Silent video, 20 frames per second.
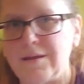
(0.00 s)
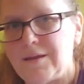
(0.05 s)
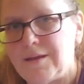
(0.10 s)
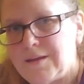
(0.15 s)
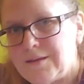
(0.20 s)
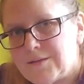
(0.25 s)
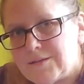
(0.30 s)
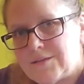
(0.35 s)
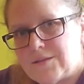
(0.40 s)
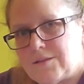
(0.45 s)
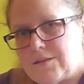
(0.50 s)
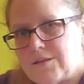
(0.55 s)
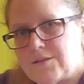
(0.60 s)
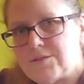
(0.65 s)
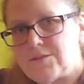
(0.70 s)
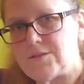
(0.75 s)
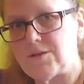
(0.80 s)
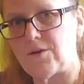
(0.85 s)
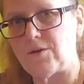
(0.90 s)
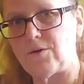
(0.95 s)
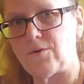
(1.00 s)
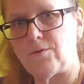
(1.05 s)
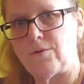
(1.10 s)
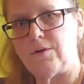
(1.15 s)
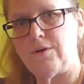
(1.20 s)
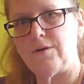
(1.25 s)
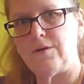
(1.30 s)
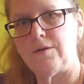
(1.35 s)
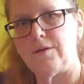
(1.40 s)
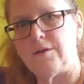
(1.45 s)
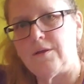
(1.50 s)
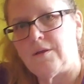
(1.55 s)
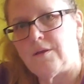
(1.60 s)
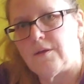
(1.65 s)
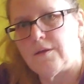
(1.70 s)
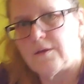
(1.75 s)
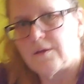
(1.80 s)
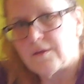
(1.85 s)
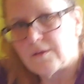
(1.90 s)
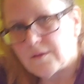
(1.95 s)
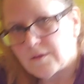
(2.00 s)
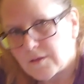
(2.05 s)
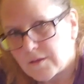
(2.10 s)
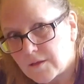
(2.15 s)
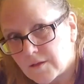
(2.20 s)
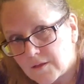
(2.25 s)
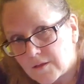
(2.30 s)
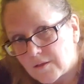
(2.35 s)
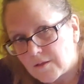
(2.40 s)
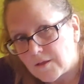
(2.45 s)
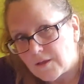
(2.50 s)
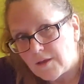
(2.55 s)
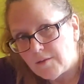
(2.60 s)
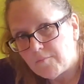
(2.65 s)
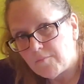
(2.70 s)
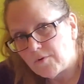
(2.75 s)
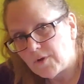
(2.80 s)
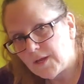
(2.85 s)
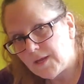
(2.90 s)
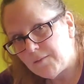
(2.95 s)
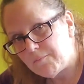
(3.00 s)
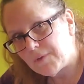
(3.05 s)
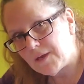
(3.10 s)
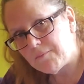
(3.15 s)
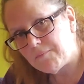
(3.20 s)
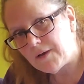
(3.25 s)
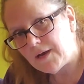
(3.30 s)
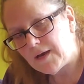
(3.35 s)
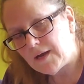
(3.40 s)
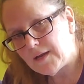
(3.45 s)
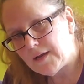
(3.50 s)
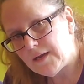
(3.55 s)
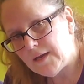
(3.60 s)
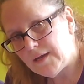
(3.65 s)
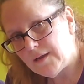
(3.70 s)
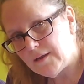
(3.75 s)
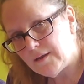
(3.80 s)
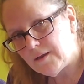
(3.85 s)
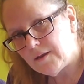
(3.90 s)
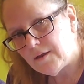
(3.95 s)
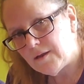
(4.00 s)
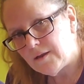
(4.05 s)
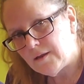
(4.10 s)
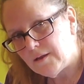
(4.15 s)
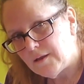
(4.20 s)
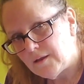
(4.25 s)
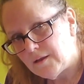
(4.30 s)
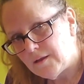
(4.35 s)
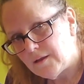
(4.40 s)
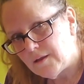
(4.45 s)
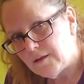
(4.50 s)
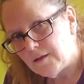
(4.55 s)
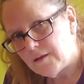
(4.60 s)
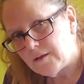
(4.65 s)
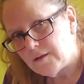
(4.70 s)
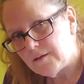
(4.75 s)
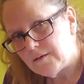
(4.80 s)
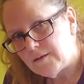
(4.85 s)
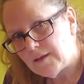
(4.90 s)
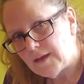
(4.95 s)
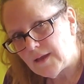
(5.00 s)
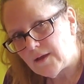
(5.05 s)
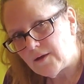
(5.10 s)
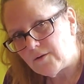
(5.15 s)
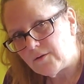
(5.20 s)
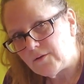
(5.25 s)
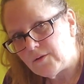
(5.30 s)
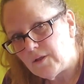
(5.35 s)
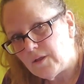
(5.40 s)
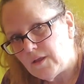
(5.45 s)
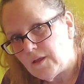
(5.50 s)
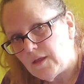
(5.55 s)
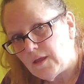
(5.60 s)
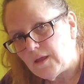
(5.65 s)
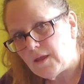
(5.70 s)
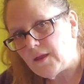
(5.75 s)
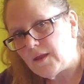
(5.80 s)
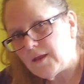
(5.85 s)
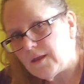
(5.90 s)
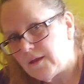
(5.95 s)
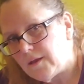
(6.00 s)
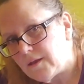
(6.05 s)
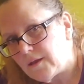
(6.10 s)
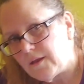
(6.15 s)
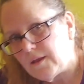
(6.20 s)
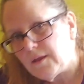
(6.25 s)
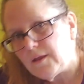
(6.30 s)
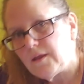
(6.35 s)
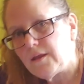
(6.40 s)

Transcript: into this. So I'm bringing my body down. And